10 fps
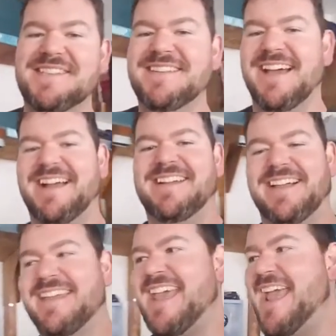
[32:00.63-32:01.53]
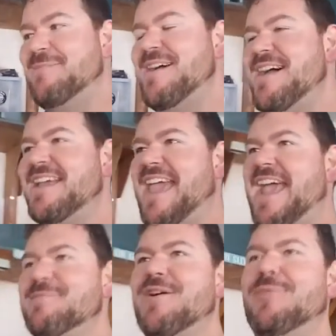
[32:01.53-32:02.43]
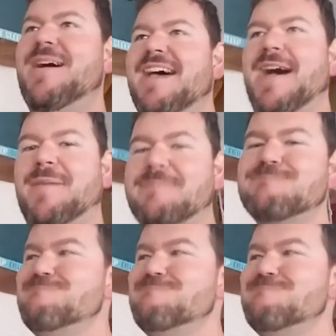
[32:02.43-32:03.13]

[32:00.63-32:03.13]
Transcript: I like came came home. I'm like,